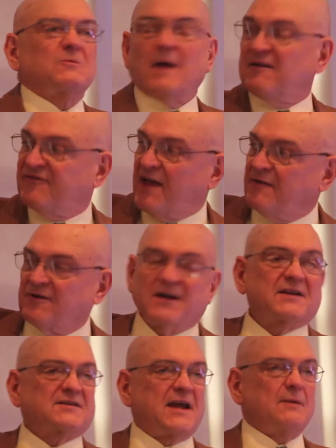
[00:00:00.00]
And my favorite
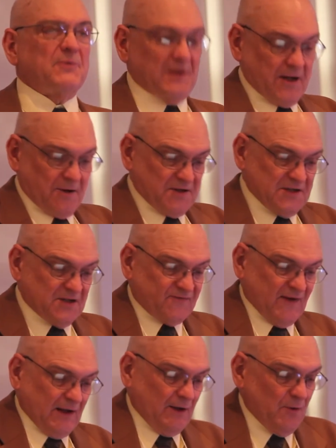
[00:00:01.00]
example here is this
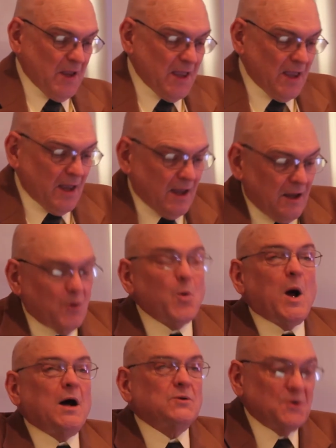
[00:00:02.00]
fellow, uh,
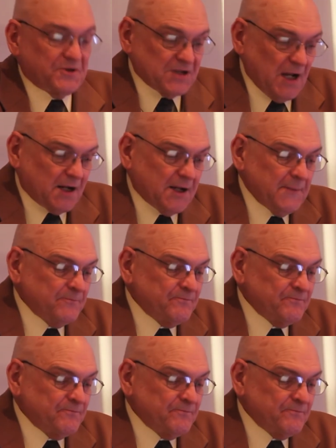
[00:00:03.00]
Hwang Woo-suk,